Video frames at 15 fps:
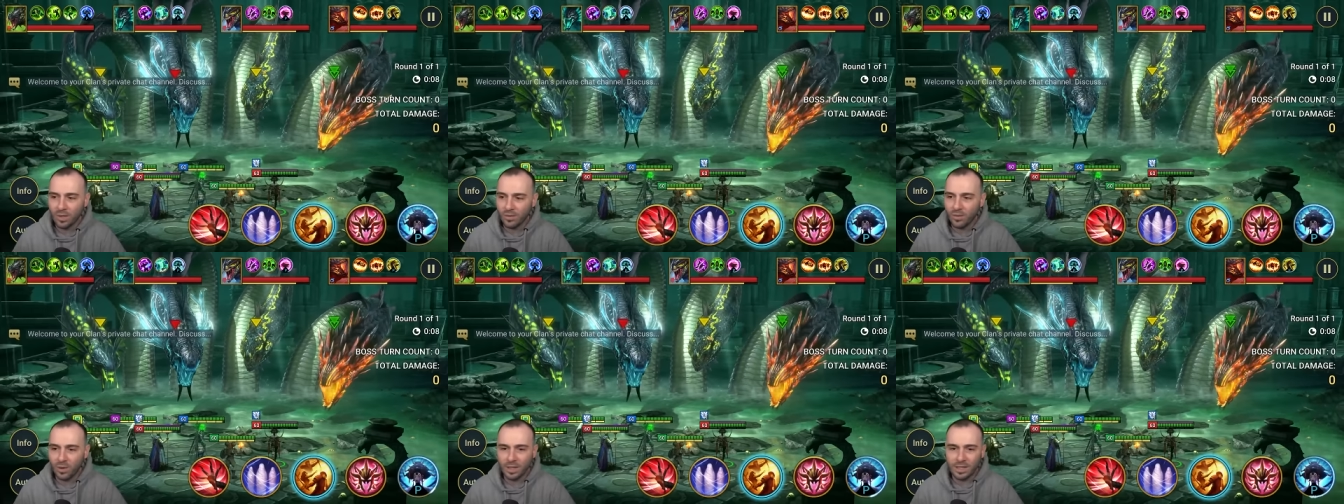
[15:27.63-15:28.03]

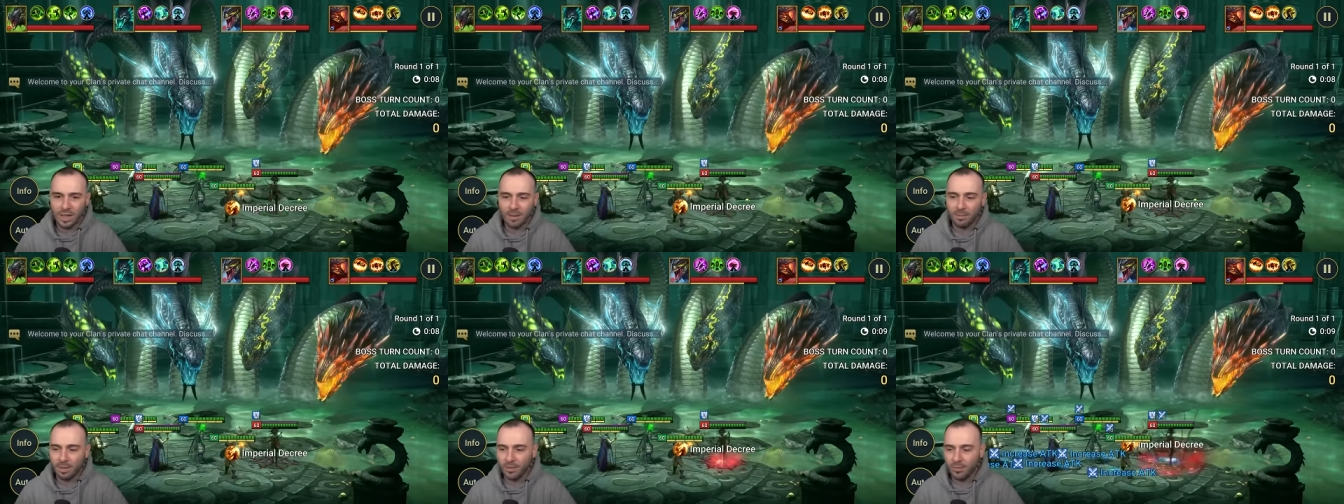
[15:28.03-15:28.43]
So for
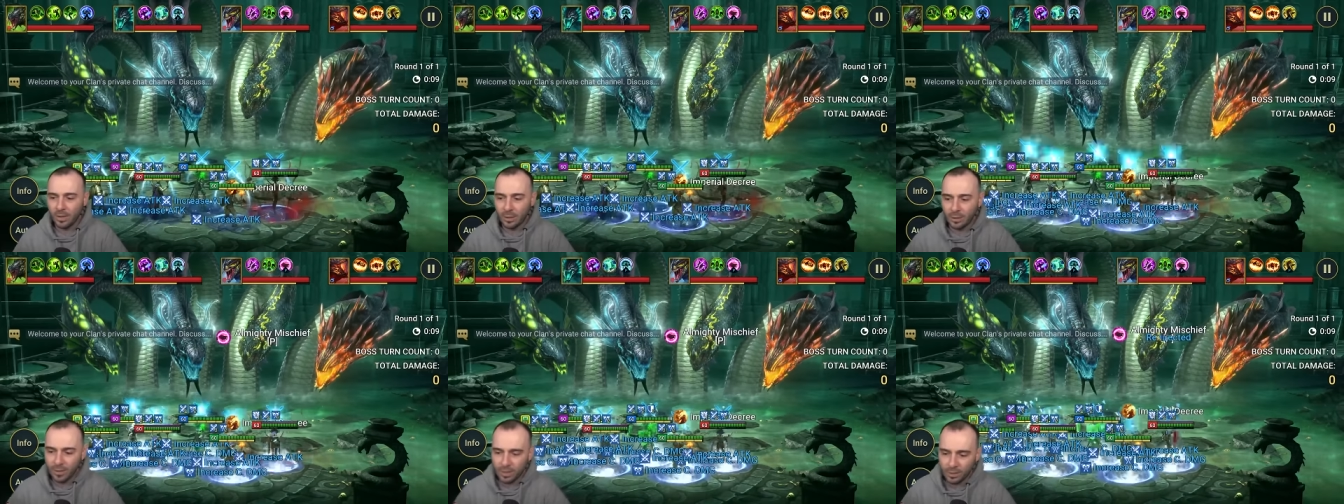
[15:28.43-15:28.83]
example, if we
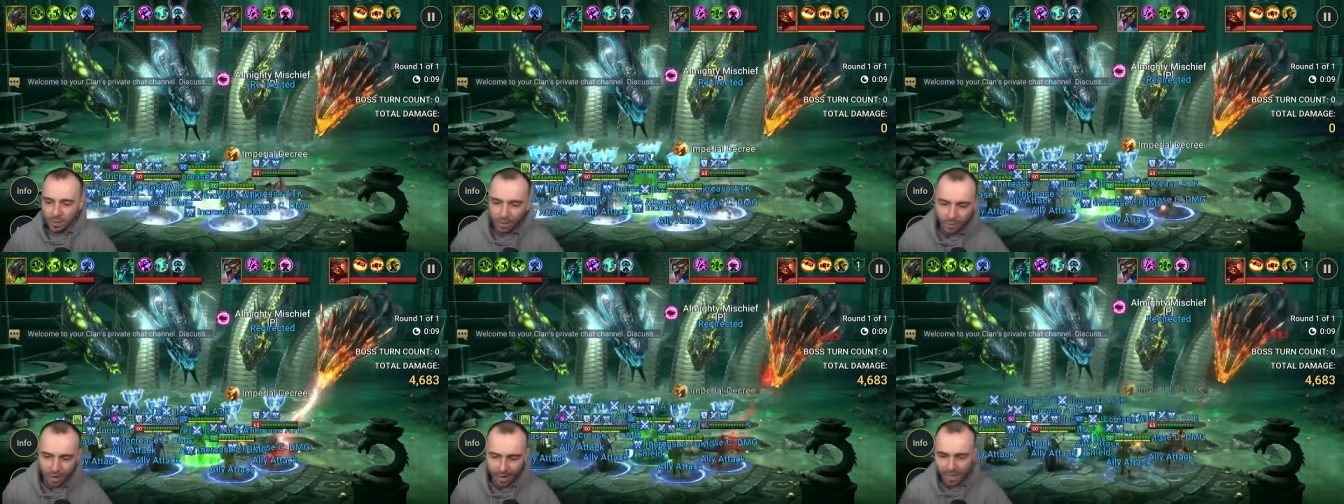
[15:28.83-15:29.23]
do this
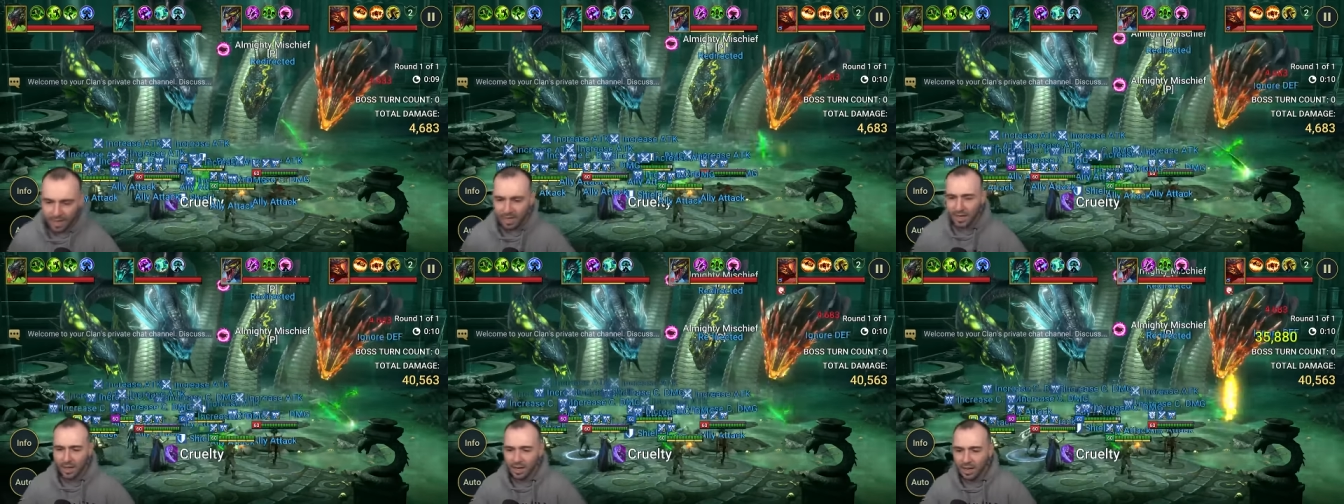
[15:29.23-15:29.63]
one right
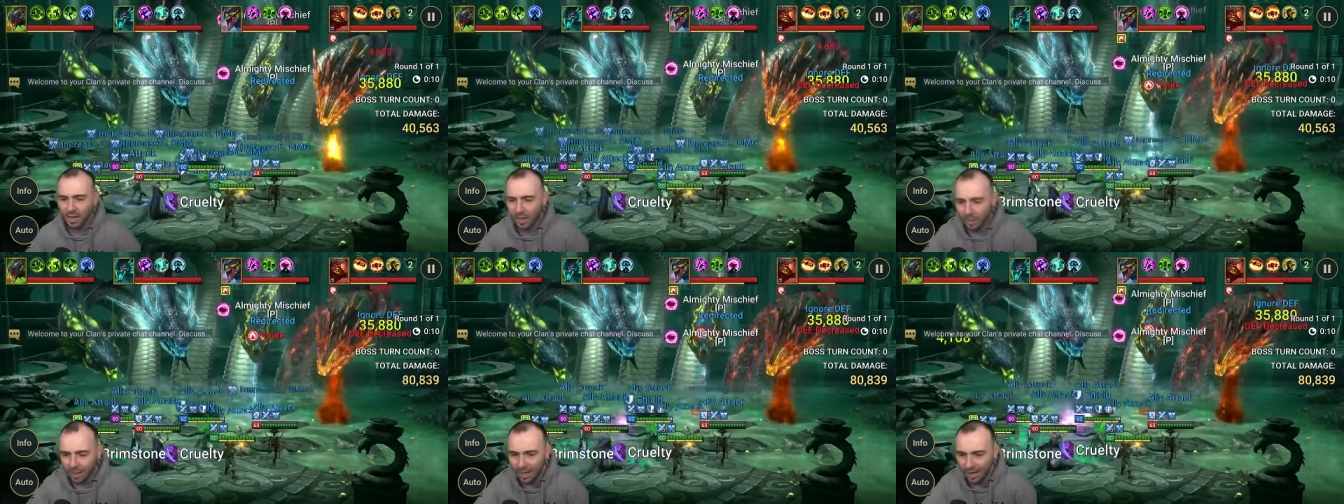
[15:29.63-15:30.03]
here,
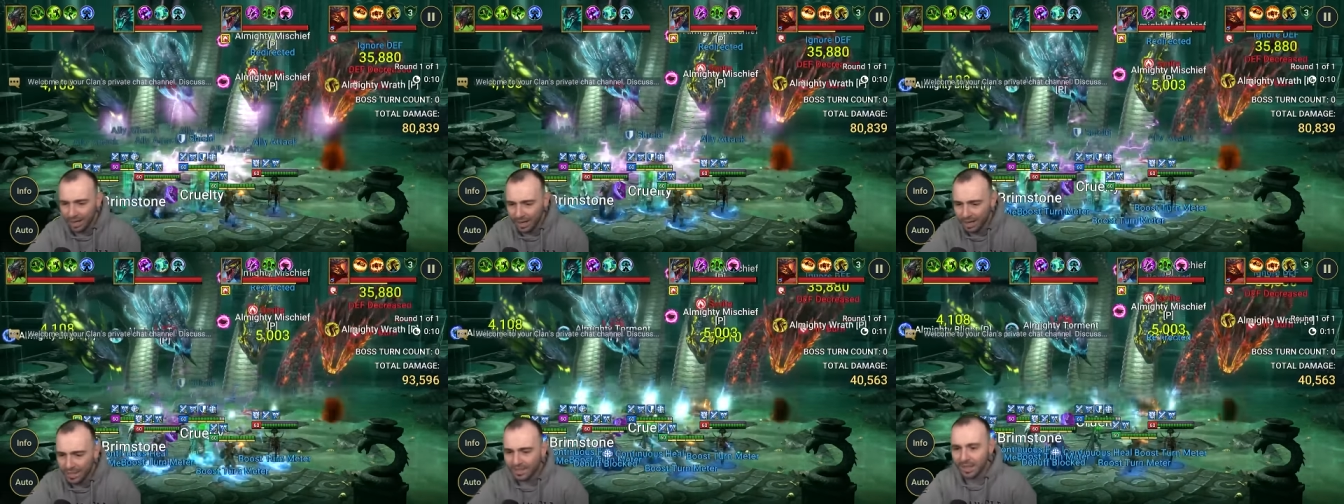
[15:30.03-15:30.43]
we are
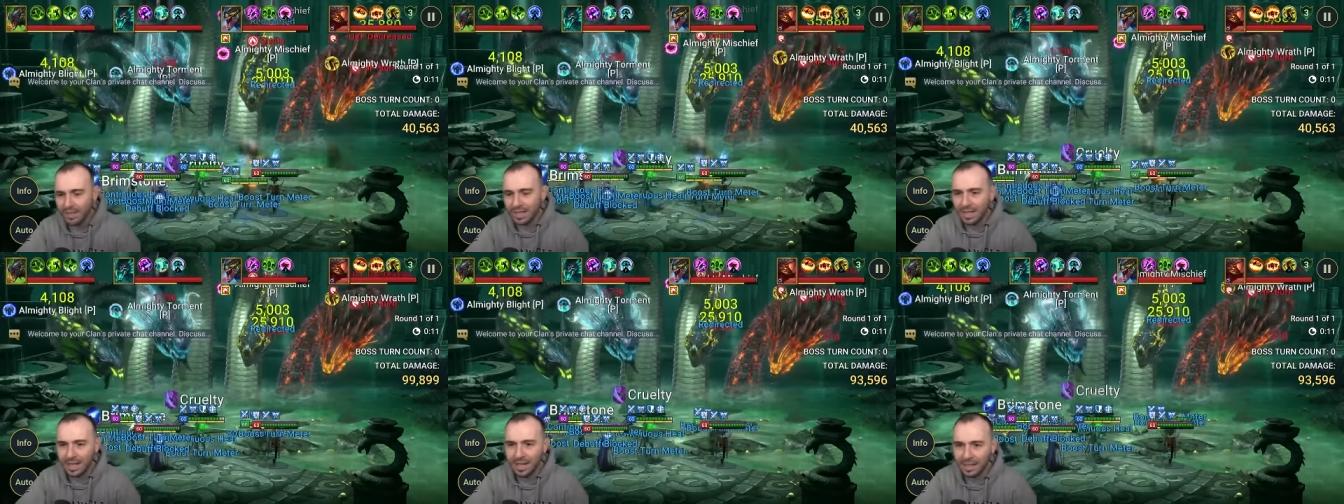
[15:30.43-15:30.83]

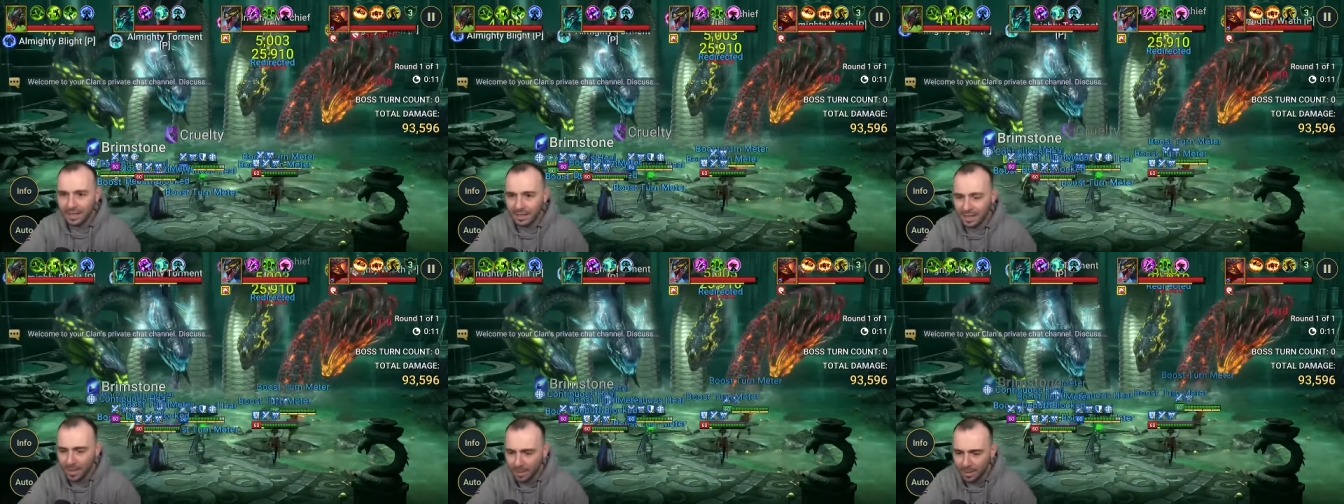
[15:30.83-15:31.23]
instantly gaining
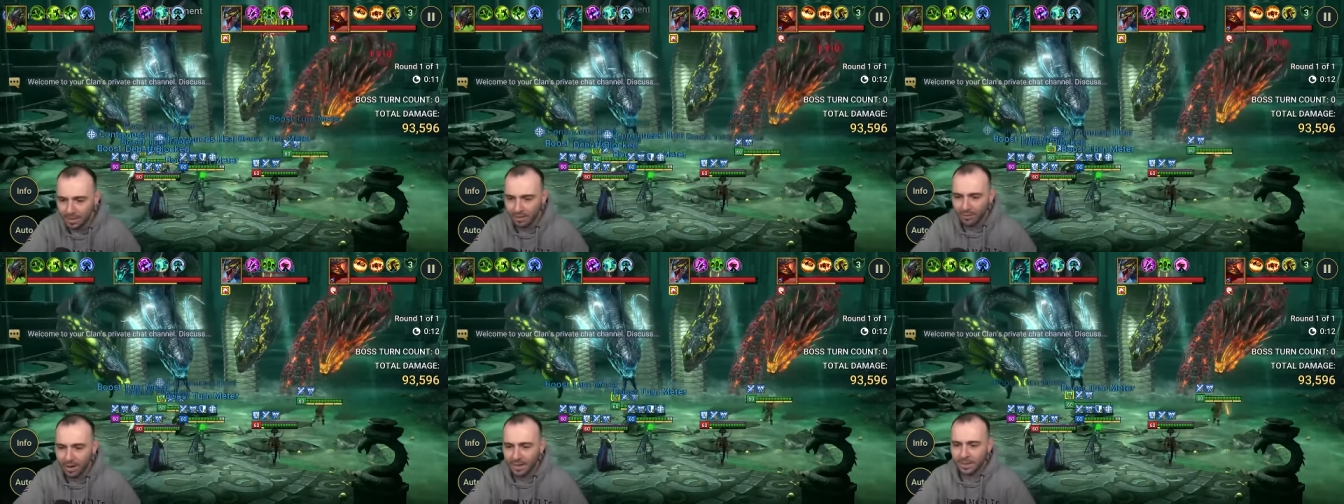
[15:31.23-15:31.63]
turn
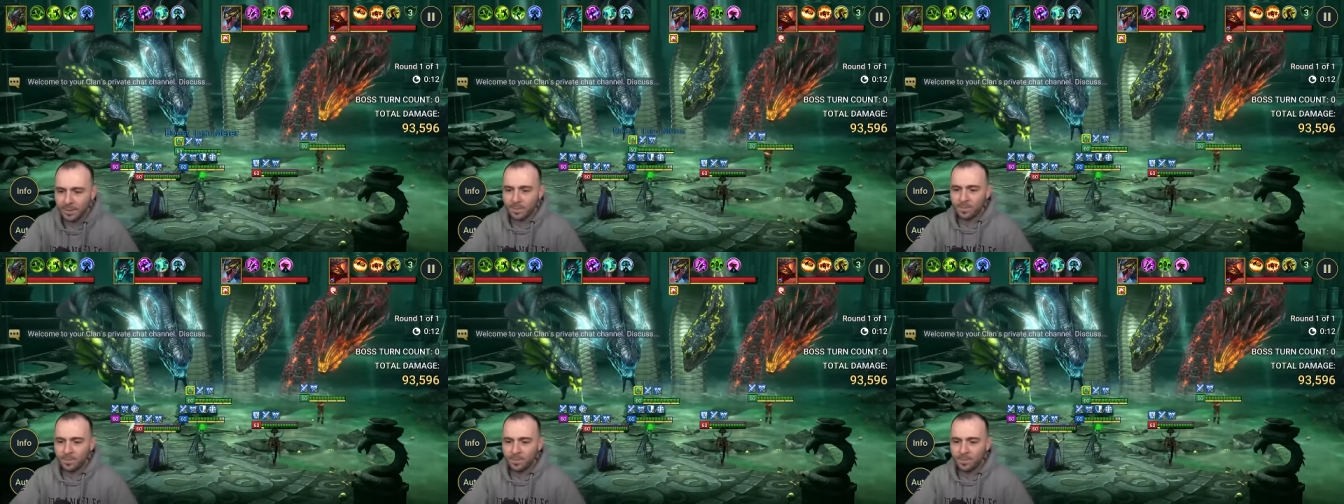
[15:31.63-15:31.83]
meter, right?